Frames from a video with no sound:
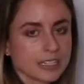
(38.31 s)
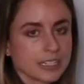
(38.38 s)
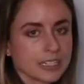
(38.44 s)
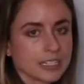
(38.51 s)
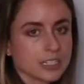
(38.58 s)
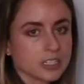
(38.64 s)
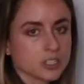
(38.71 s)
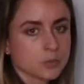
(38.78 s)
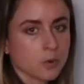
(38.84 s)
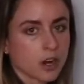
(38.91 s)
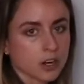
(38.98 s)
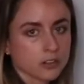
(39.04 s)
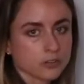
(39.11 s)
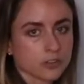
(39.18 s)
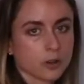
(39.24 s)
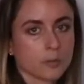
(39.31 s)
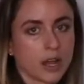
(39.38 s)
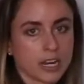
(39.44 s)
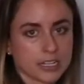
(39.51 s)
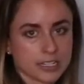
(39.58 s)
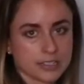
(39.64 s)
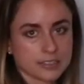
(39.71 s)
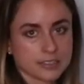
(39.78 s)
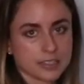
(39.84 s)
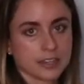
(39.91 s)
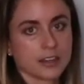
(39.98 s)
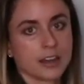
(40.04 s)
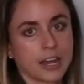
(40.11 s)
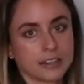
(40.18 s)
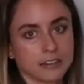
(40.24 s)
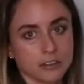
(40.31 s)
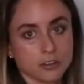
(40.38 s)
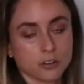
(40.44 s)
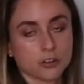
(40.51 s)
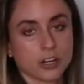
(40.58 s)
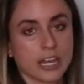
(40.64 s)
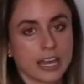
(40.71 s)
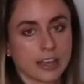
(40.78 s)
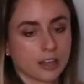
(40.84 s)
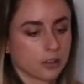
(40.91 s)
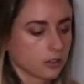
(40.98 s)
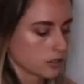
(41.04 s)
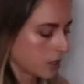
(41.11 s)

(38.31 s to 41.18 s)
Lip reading: each part of your body is in a 90-degree angle.